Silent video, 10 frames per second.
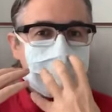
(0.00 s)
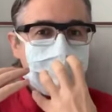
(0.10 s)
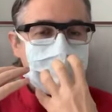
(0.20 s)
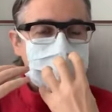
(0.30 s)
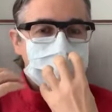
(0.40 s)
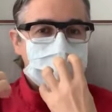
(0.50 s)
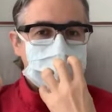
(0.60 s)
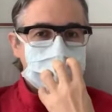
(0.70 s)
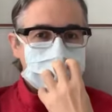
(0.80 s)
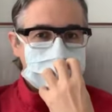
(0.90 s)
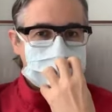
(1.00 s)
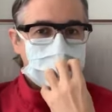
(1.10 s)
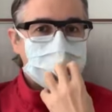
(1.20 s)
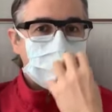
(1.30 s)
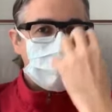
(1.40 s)
That stuff
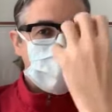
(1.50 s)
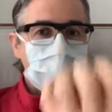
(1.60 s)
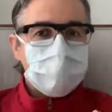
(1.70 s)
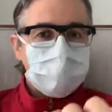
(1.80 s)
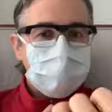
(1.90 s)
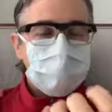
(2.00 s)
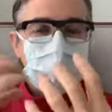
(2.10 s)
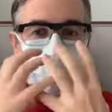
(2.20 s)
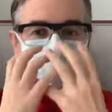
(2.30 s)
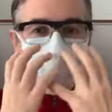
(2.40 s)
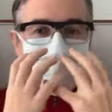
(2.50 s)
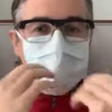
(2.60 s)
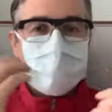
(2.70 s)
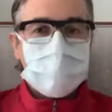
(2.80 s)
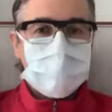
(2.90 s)
coming out of you is being caught up,
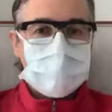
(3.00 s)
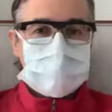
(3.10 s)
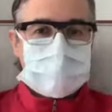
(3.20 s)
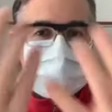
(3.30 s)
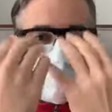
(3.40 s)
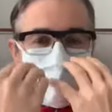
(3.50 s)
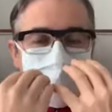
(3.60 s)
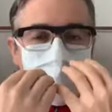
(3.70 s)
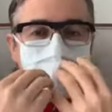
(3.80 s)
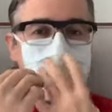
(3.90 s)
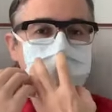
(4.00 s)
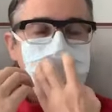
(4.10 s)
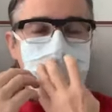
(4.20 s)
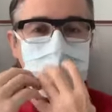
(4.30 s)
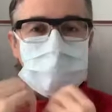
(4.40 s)
and stuff coming at you
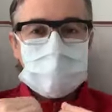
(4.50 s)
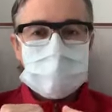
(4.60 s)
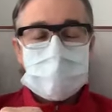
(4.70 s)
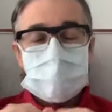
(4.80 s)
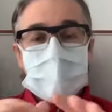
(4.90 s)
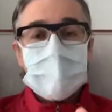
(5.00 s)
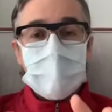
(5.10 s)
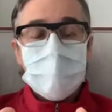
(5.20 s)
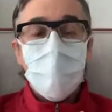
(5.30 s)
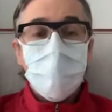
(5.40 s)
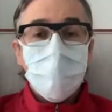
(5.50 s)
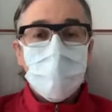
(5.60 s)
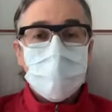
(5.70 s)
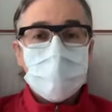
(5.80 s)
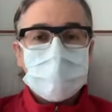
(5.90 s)
potentially comes here. And more
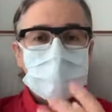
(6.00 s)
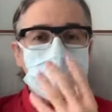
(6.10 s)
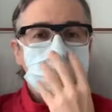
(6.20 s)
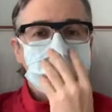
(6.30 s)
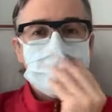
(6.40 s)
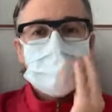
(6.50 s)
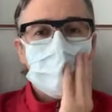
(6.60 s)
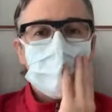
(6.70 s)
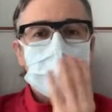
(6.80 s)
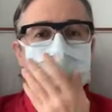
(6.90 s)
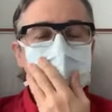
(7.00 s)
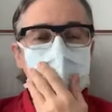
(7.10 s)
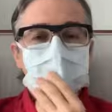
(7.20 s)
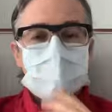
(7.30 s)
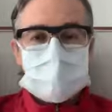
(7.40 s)
importantly, you don't
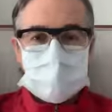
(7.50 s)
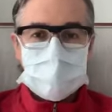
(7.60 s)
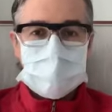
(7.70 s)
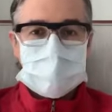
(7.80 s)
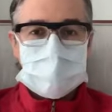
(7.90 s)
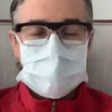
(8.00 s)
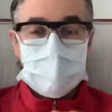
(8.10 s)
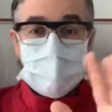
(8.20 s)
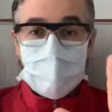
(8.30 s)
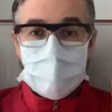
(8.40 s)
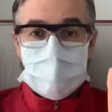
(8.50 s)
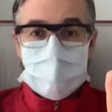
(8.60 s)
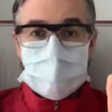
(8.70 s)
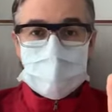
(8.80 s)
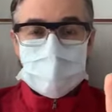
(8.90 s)
touch your face.
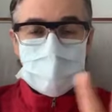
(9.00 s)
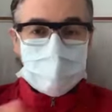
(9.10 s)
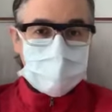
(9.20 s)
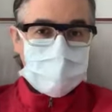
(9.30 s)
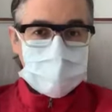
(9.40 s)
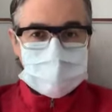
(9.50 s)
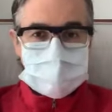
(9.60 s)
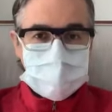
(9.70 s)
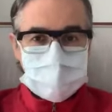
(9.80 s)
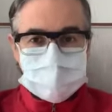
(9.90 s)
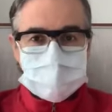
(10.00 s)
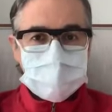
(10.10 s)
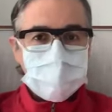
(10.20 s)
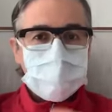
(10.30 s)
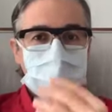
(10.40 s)
You touch something dirty
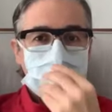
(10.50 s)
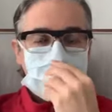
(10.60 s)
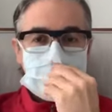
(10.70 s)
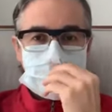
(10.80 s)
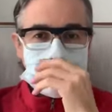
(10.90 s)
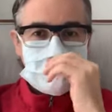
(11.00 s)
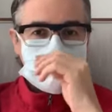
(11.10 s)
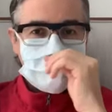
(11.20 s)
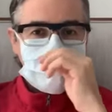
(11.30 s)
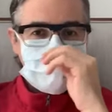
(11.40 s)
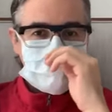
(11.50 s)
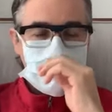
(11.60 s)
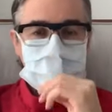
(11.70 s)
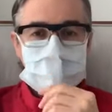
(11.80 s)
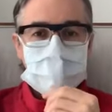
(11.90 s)
and then you want to touch your face, rub your
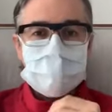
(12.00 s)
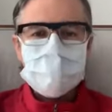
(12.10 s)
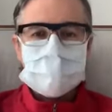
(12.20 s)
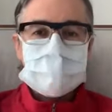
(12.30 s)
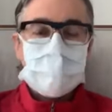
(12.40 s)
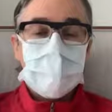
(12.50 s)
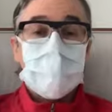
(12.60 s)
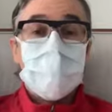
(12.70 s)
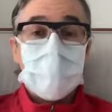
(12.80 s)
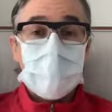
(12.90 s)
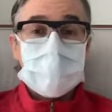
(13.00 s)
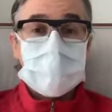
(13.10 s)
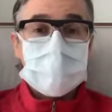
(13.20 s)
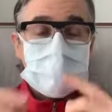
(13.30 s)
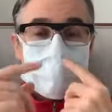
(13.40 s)
nose, bad move.
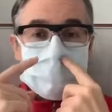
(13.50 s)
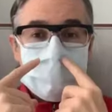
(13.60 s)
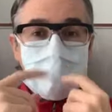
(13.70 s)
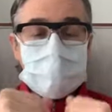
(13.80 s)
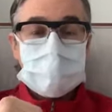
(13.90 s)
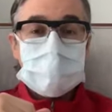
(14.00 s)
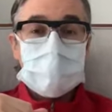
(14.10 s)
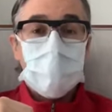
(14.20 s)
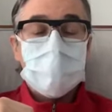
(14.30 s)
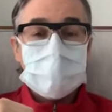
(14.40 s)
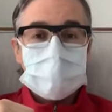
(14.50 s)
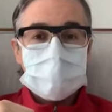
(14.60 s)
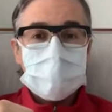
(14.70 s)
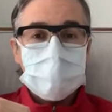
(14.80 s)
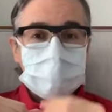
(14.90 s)
But this will hopefully protect you
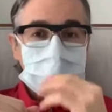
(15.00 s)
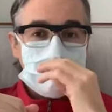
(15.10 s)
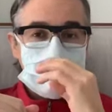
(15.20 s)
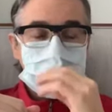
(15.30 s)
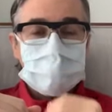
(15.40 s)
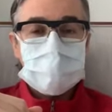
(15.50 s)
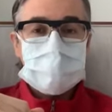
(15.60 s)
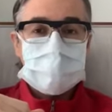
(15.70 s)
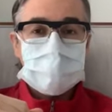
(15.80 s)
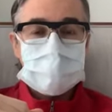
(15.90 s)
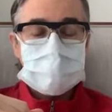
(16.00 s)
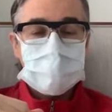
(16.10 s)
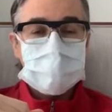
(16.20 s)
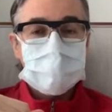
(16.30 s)
because you're not touching your face directly.